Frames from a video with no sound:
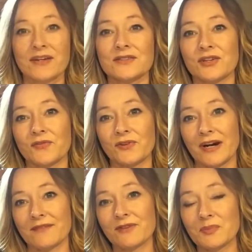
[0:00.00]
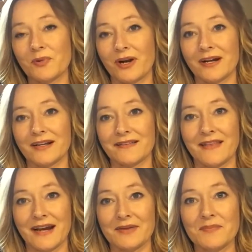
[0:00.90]
So for every product
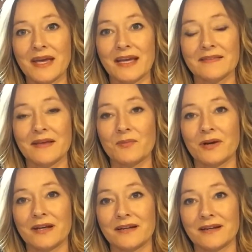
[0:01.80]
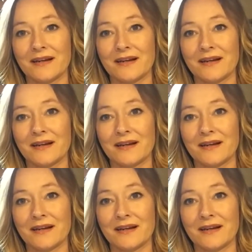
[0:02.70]
that I make, they want